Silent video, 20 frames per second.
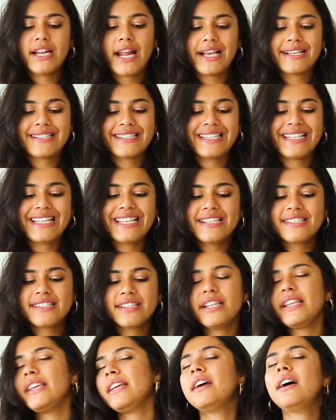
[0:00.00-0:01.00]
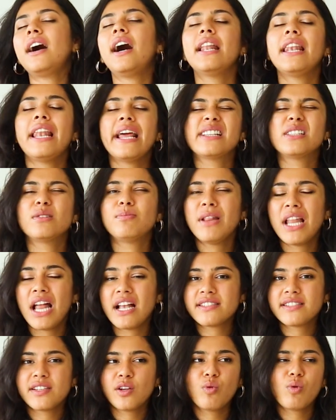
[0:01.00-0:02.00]
nice and easily, unlike the
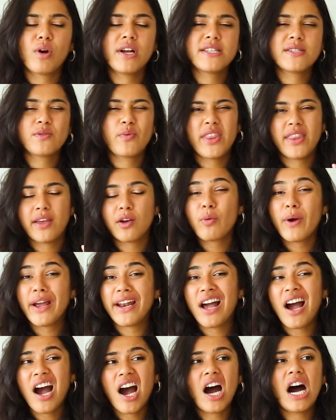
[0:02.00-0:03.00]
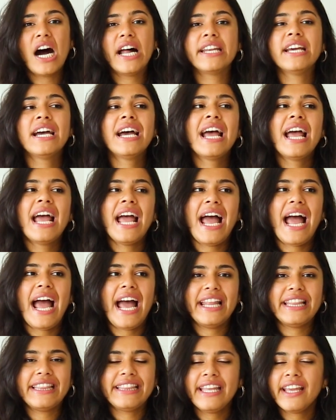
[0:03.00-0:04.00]
plastic ones, but they're quite hard
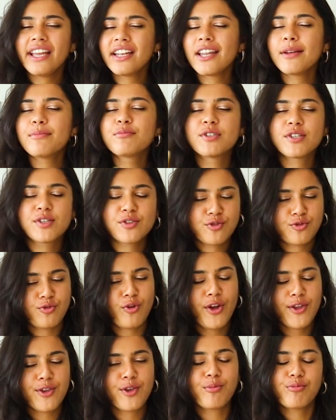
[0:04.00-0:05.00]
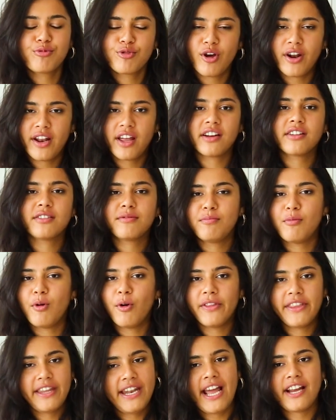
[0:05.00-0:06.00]
and they end up destroying your product
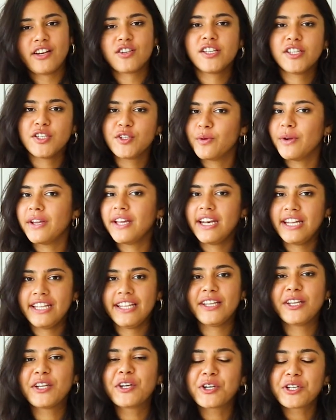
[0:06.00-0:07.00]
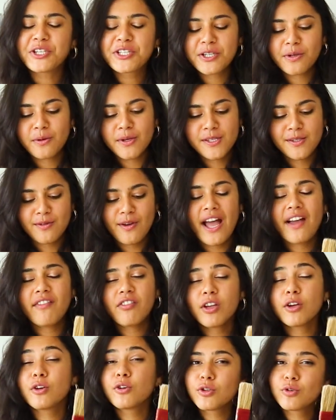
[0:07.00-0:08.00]
more than actually doing anything good to it. So
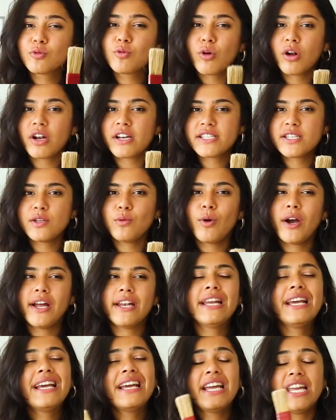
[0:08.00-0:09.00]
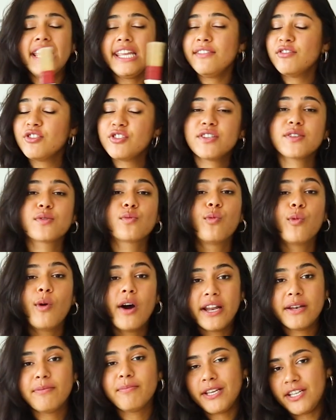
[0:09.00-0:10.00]
having a good quality one, even just
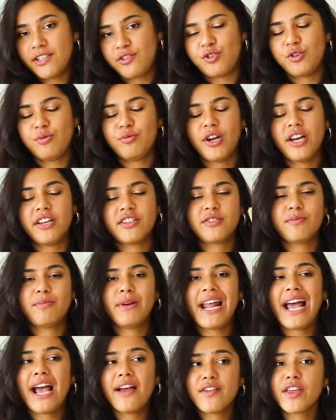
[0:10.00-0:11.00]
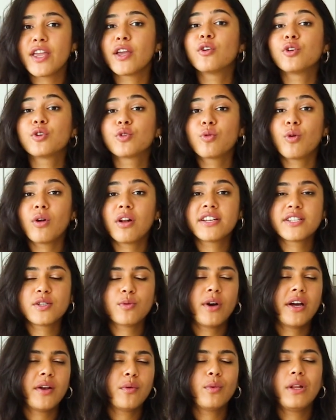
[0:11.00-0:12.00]
one pastry brush, but having a good quality
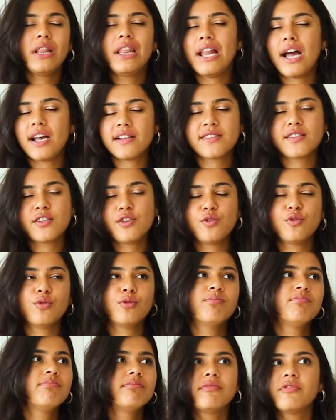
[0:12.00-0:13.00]
one will last you